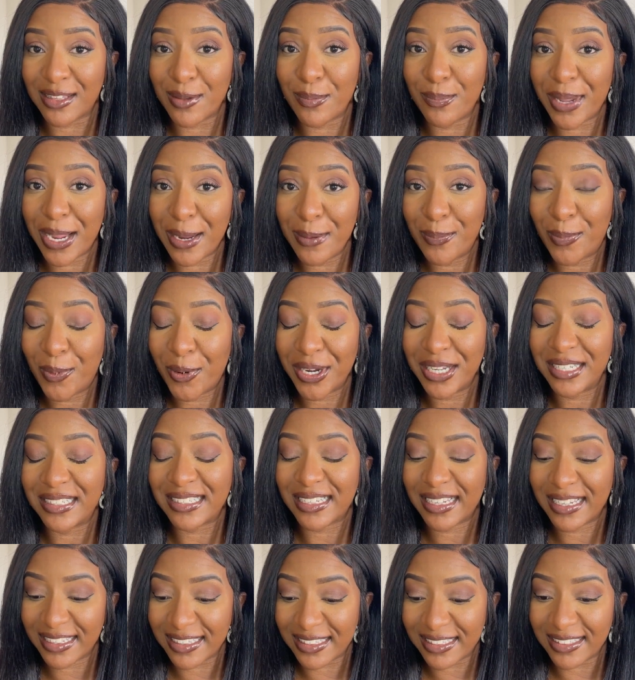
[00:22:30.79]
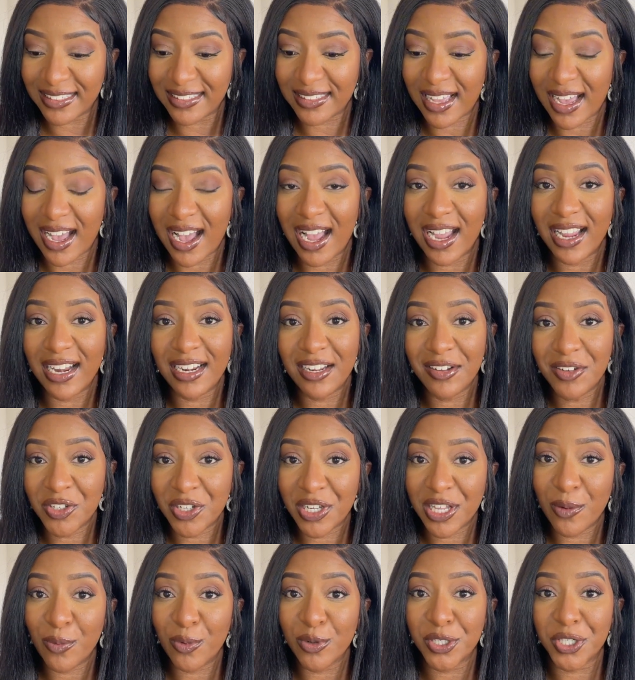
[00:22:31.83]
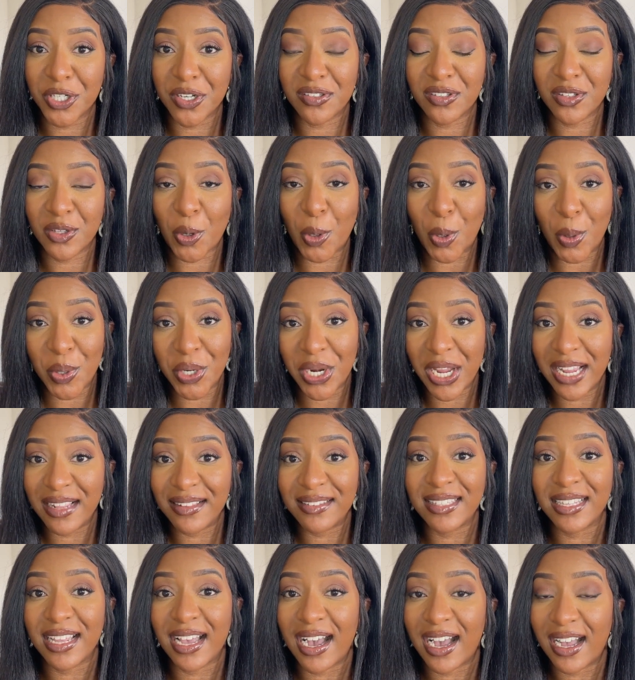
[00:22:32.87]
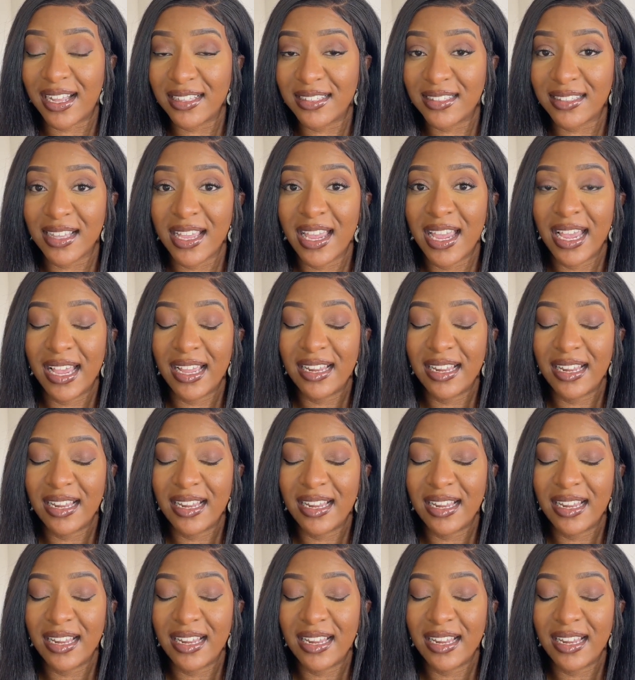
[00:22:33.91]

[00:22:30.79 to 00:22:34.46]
The main point is I literally would just go on Etsy ads,